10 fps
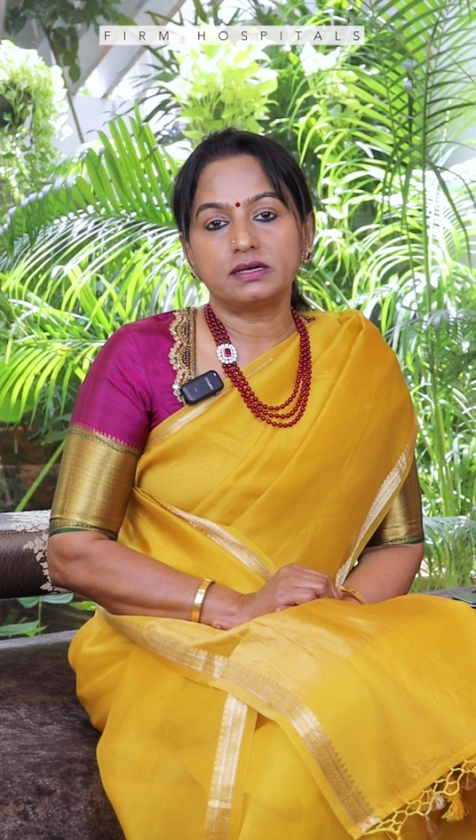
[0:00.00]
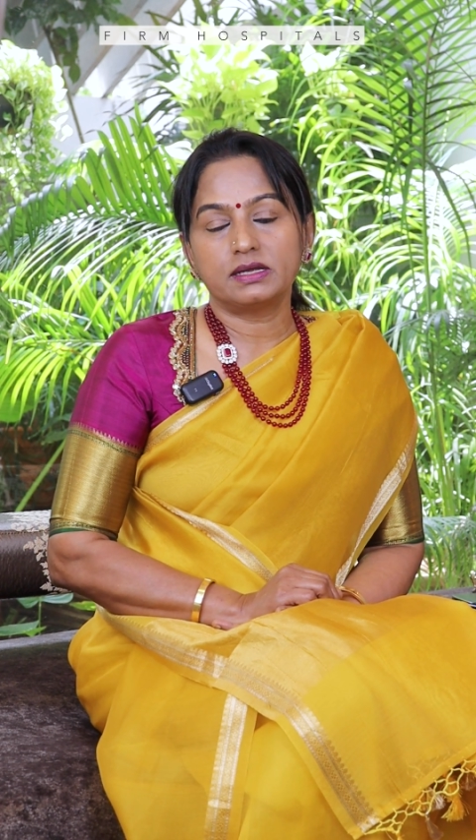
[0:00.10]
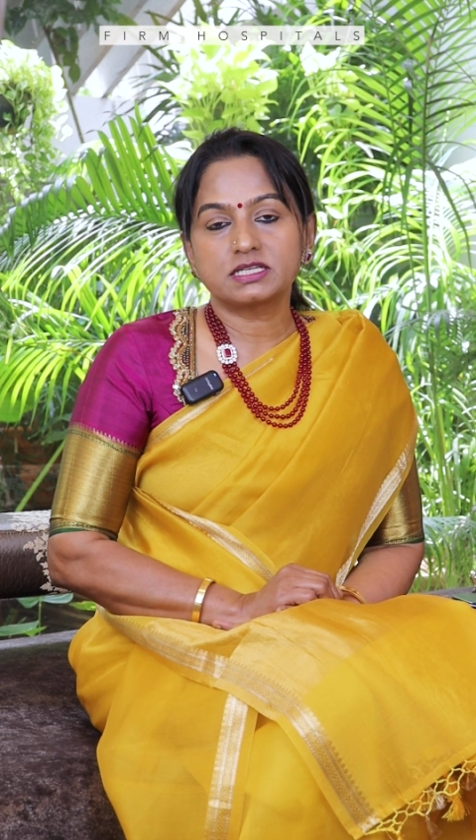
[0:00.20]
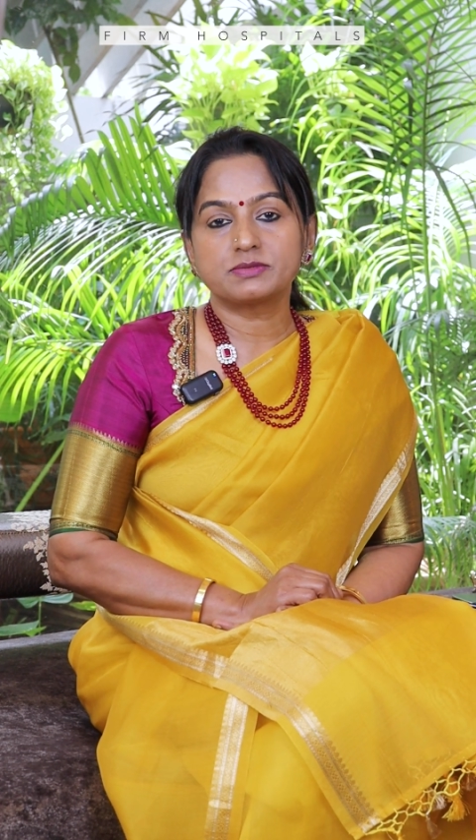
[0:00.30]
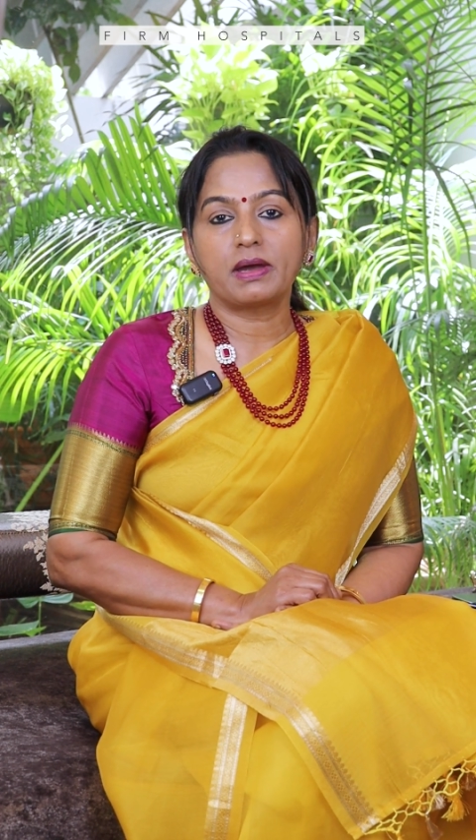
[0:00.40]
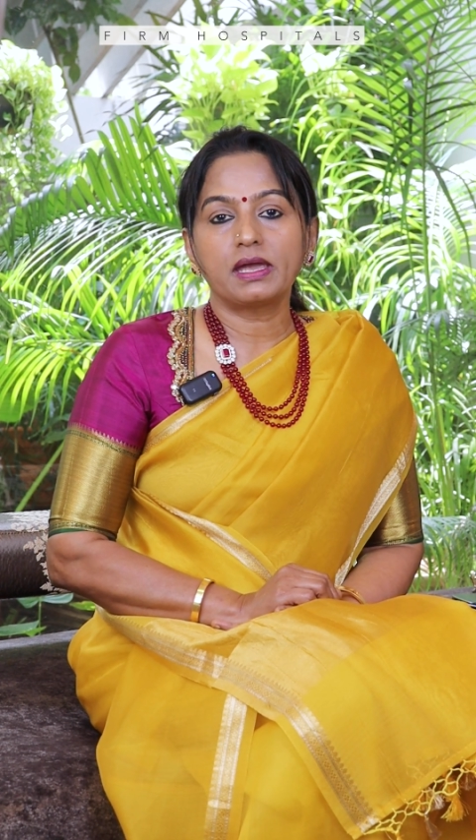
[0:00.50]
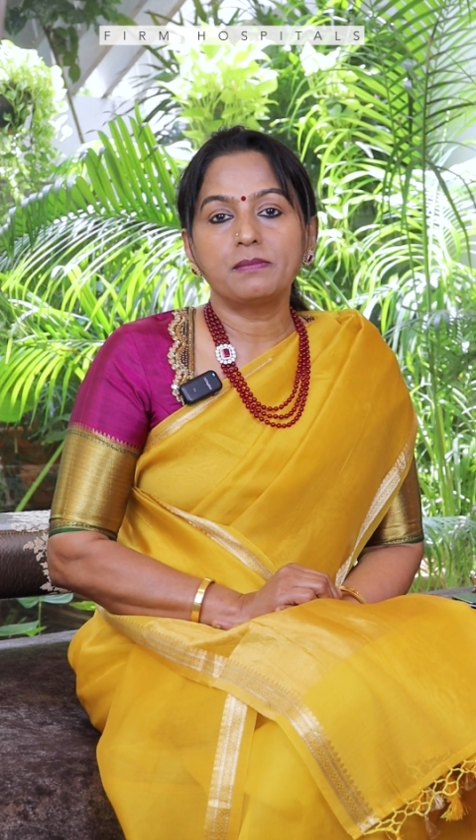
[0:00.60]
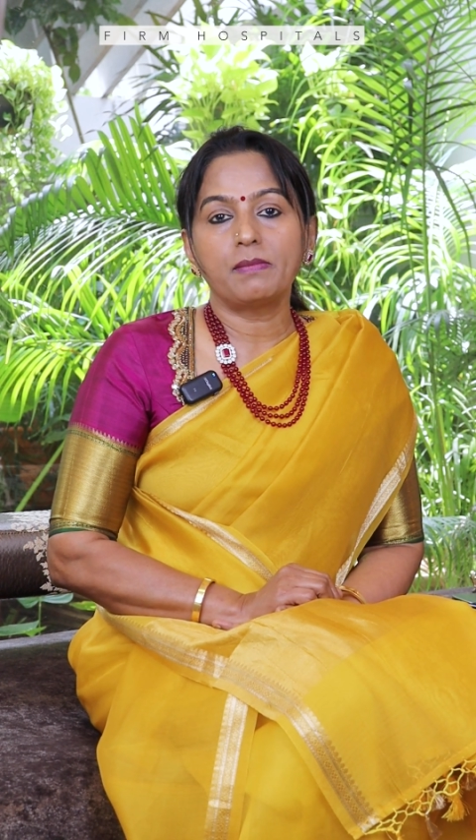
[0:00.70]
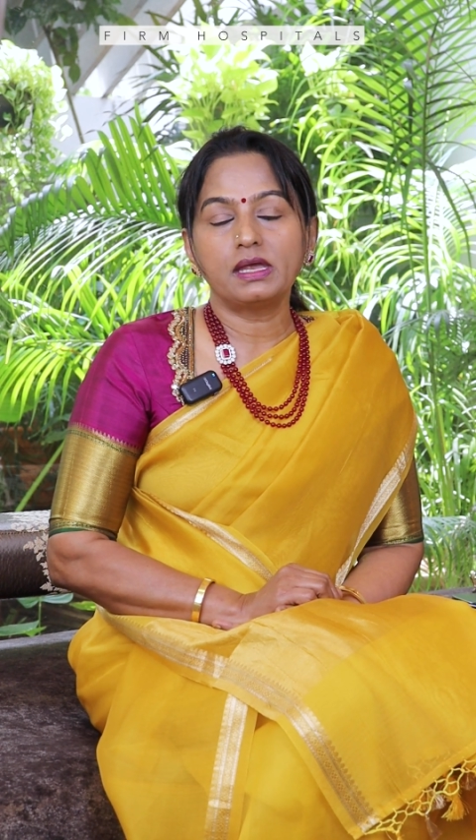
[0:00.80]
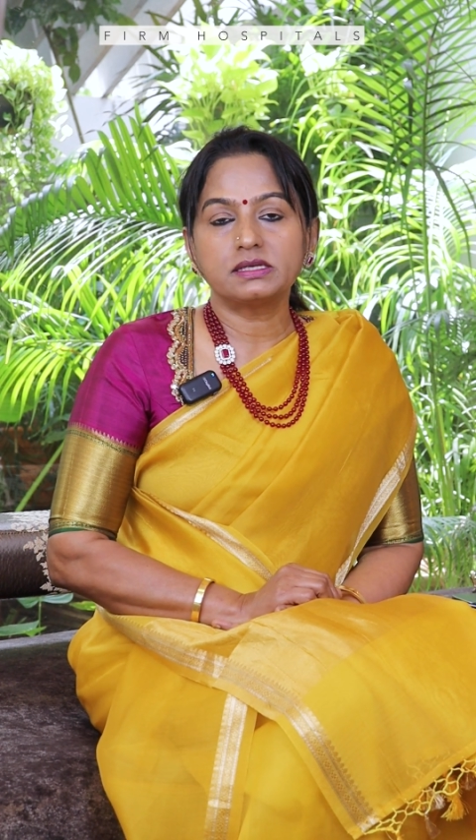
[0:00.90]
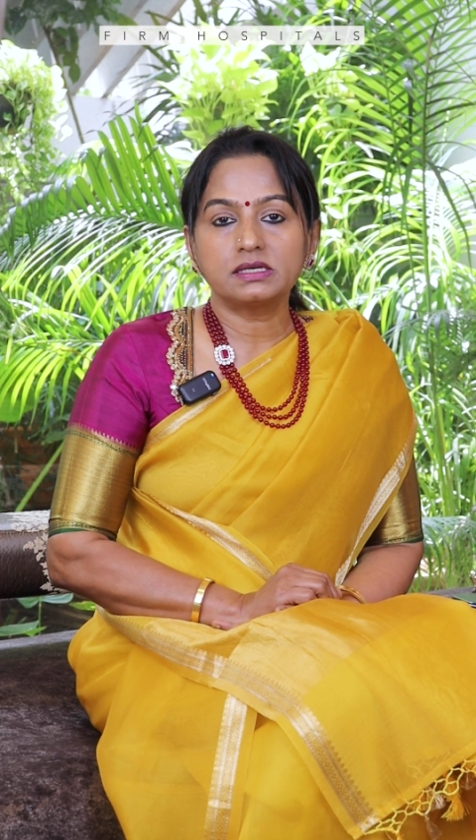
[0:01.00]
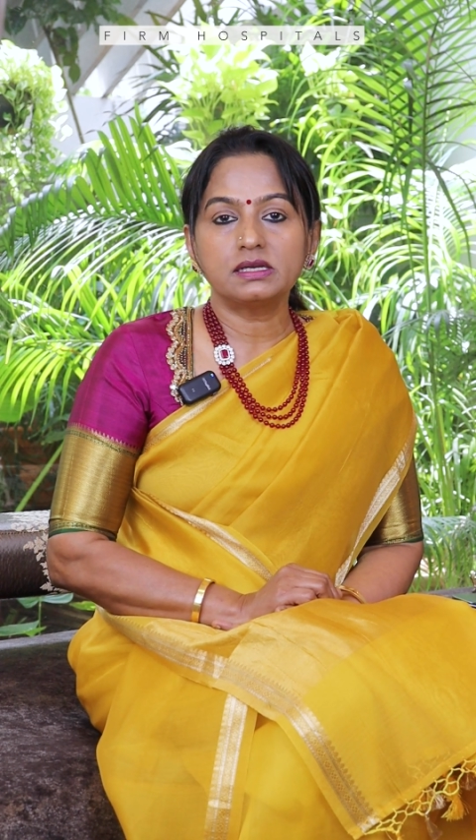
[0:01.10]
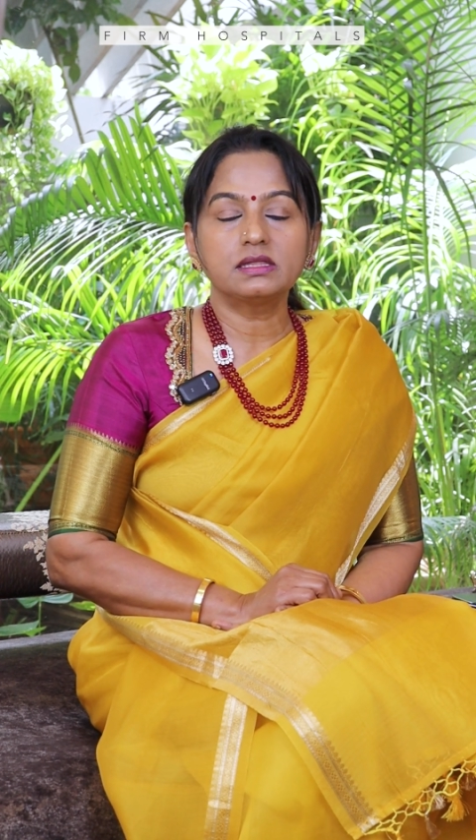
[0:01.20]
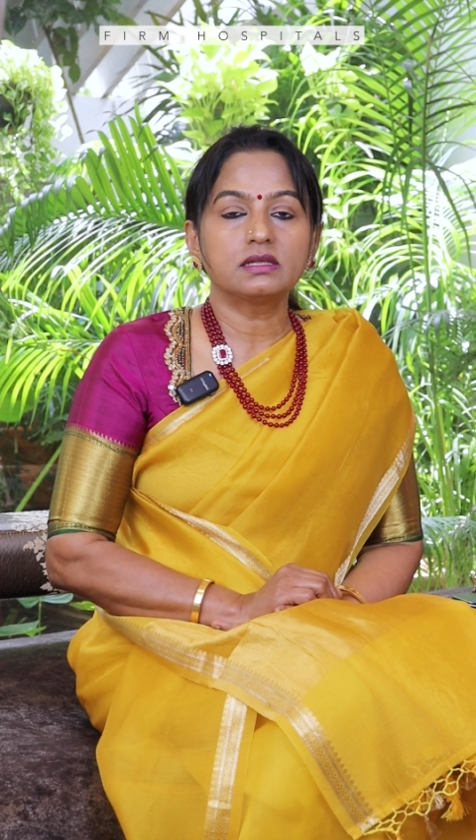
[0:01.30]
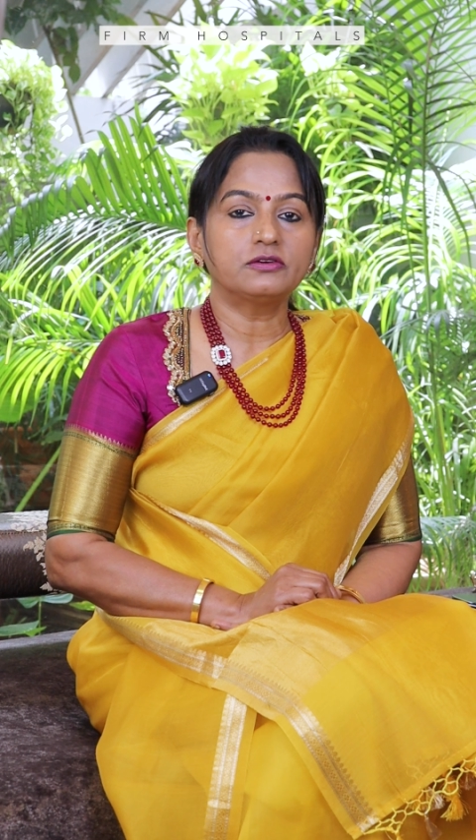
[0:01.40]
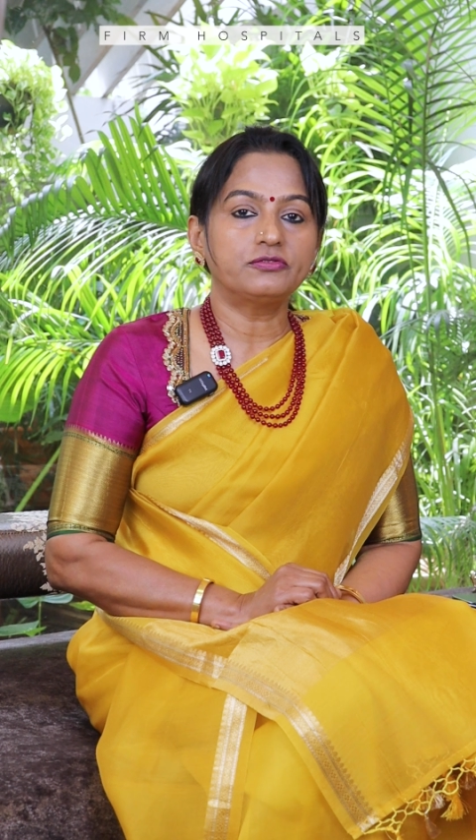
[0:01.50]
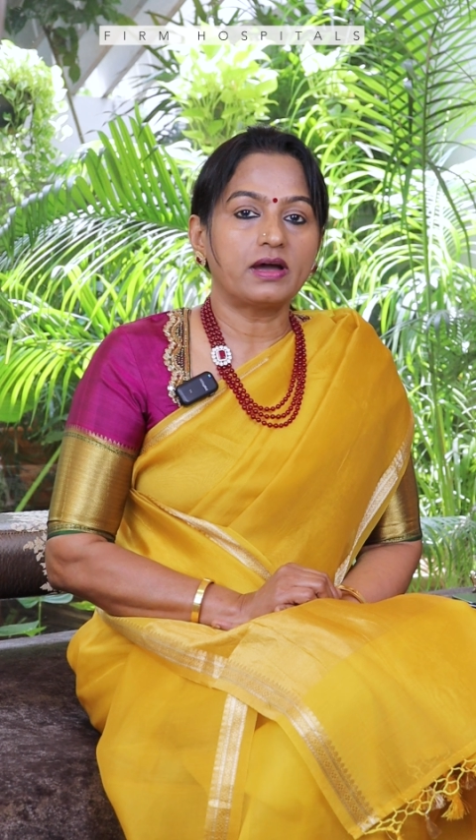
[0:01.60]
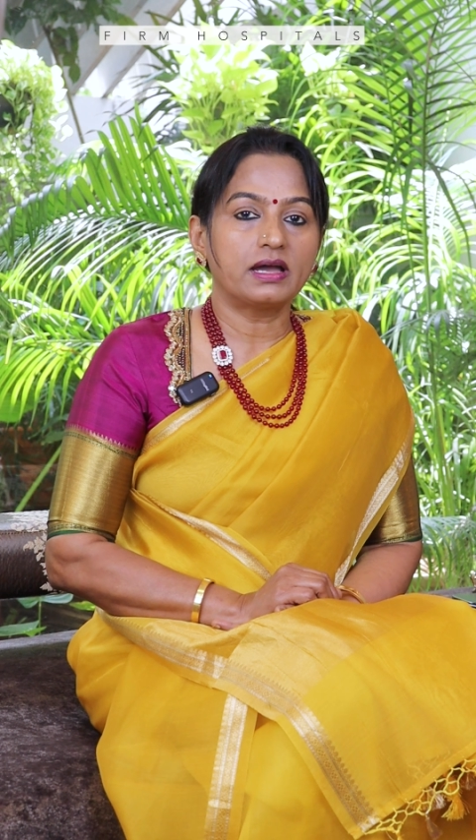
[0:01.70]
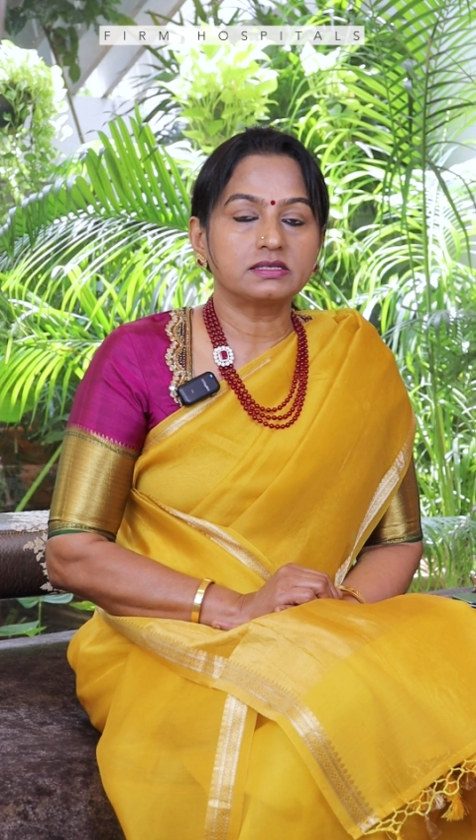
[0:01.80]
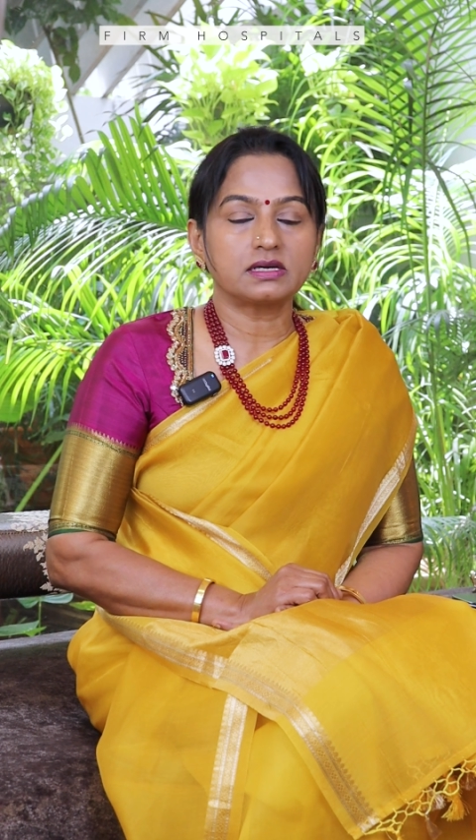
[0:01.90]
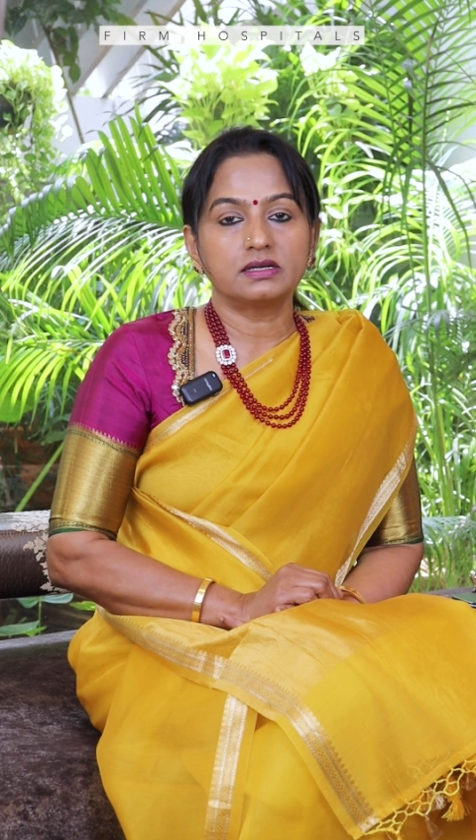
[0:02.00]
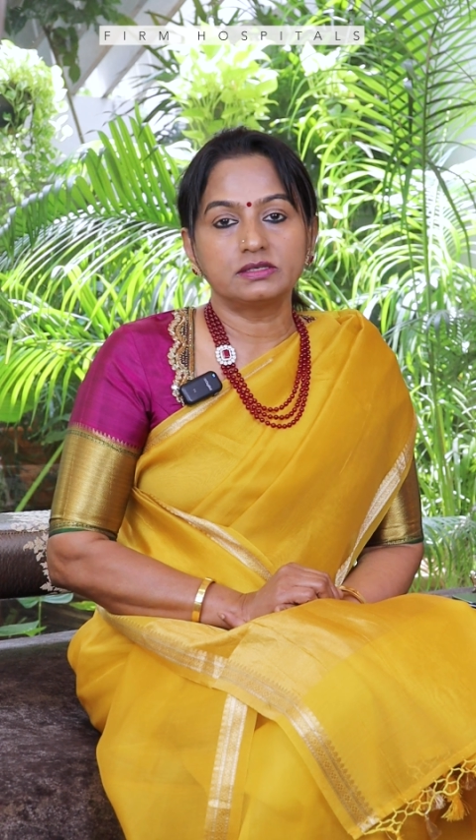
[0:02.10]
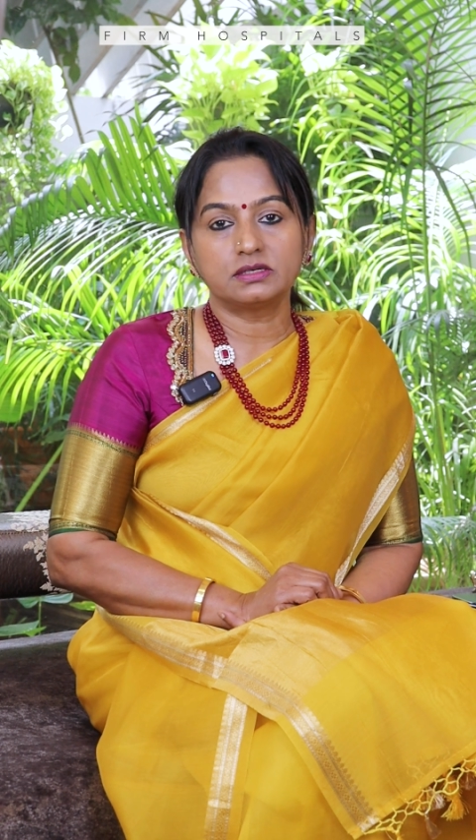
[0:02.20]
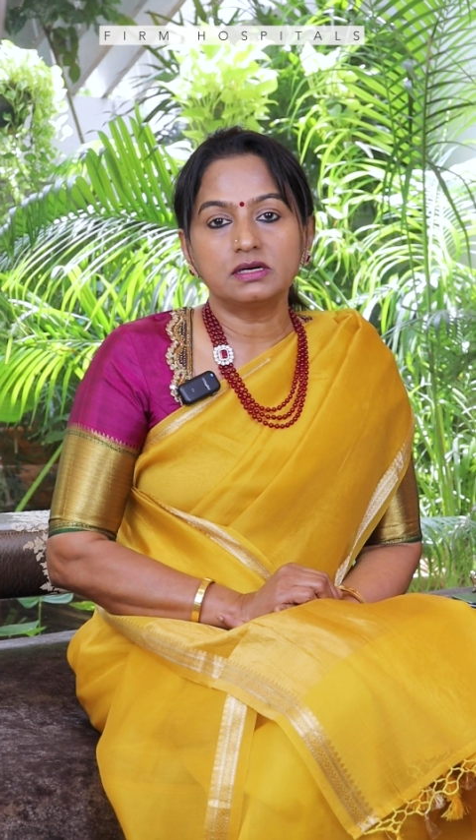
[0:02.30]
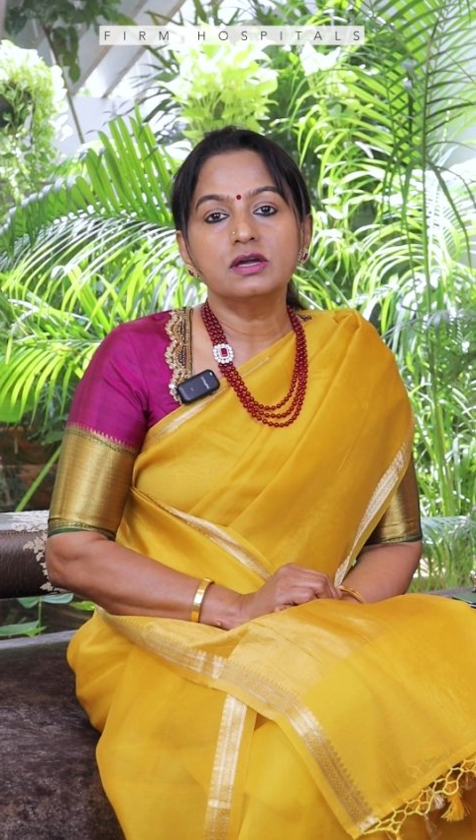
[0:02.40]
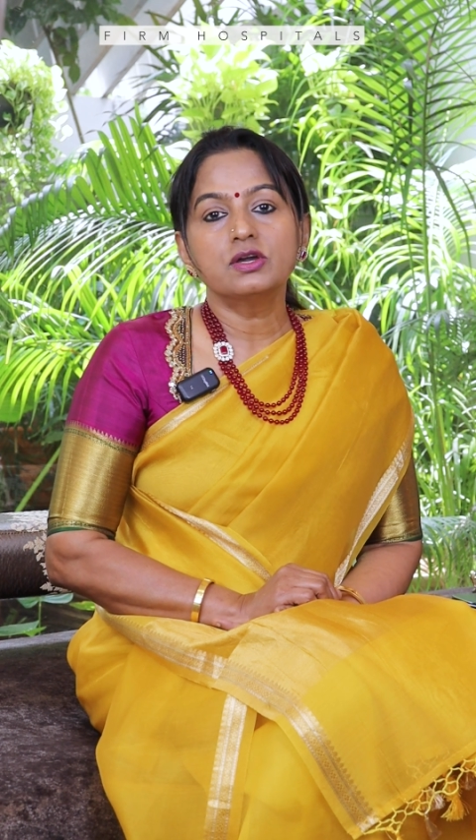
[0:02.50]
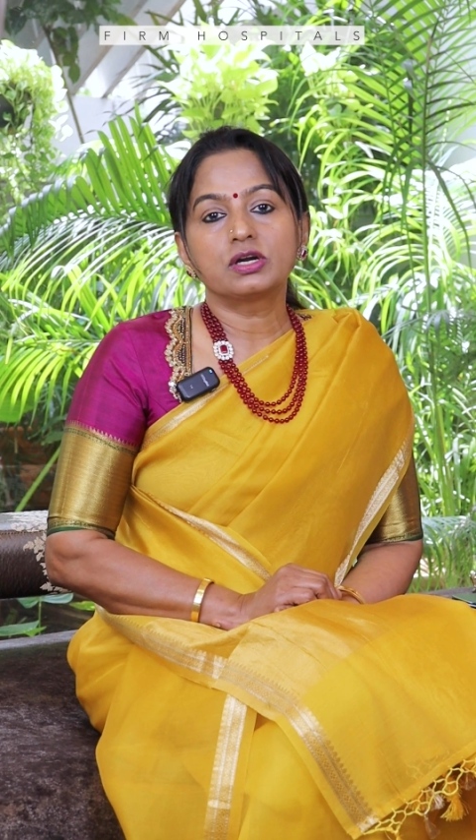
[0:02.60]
index by maintaining the fat under